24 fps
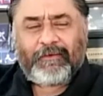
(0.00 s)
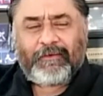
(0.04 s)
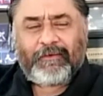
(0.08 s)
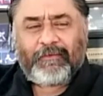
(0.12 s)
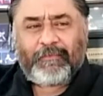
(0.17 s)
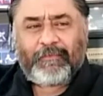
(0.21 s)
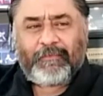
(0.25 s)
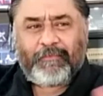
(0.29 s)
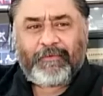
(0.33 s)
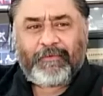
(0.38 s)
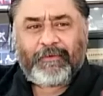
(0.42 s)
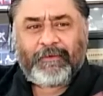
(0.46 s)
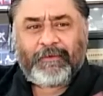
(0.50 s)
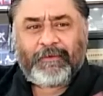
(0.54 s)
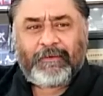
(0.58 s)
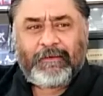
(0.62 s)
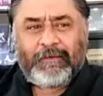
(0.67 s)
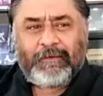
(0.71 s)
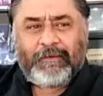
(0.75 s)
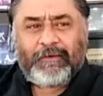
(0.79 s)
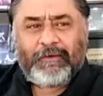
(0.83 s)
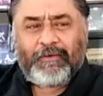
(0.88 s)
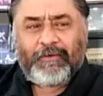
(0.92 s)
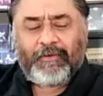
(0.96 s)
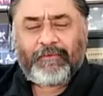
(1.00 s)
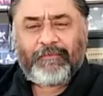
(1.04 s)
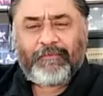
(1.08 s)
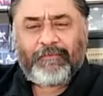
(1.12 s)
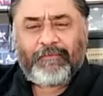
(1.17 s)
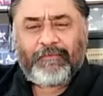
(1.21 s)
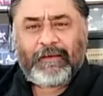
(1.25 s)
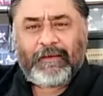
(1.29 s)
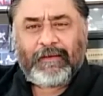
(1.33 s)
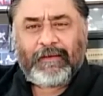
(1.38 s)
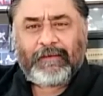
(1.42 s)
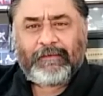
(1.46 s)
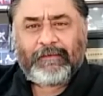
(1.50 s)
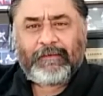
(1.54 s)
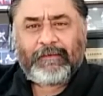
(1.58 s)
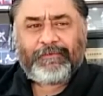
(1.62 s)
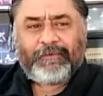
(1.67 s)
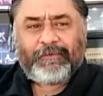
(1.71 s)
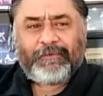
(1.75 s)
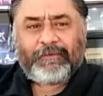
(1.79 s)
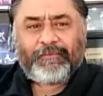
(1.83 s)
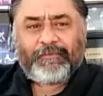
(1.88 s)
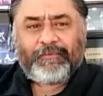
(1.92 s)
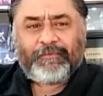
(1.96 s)
I remember Claude Valadier
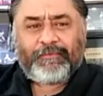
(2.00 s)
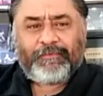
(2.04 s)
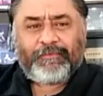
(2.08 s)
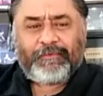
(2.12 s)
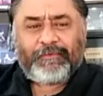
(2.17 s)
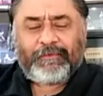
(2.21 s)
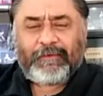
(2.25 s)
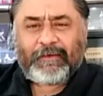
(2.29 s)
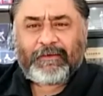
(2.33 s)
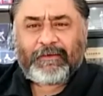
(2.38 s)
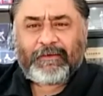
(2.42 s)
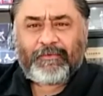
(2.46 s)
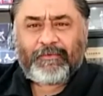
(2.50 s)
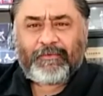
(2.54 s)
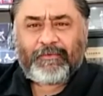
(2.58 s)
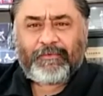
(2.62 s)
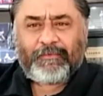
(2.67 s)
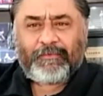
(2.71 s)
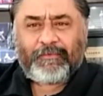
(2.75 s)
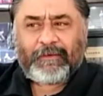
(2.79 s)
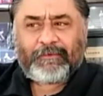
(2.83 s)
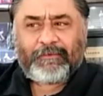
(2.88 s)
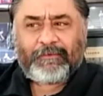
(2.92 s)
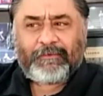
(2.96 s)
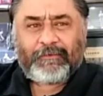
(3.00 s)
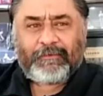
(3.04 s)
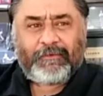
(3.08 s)
was there, who was the technical director.